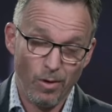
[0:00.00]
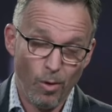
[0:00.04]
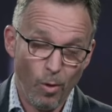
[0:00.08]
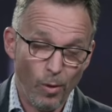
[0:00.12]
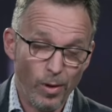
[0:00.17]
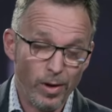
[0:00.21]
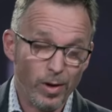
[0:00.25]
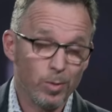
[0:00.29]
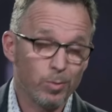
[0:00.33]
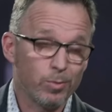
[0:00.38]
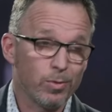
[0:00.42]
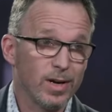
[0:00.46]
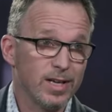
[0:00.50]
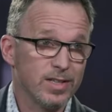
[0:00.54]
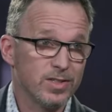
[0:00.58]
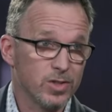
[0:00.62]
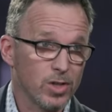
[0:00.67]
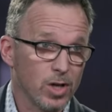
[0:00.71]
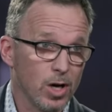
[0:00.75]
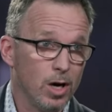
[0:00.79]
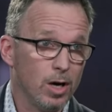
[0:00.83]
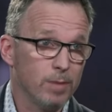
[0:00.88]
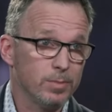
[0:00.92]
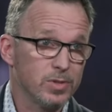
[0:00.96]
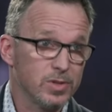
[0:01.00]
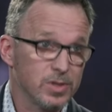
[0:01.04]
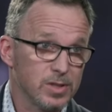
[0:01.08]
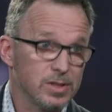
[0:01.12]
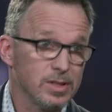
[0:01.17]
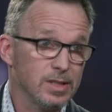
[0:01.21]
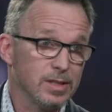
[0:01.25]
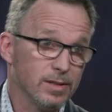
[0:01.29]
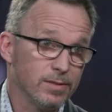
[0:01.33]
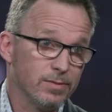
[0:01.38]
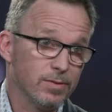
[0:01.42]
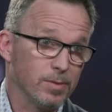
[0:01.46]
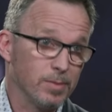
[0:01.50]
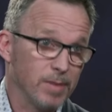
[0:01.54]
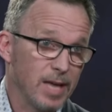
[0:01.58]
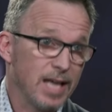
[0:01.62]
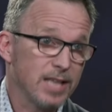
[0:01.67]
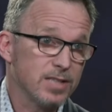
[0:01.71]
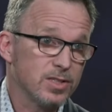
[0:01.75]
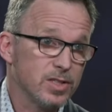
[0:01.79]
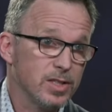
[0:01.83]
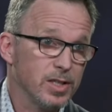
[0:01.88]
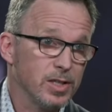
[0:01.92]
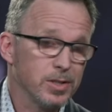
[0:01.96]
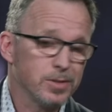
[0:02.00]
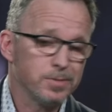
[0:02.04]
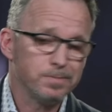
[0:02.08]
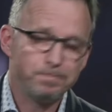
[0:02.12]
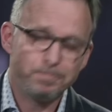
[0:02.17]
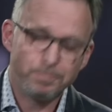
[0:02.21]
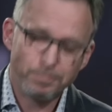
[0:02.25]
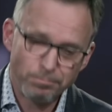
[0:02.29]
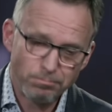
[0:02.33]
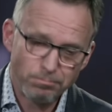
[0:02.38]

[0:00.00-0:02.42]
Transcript: oil price comps uh, from last year.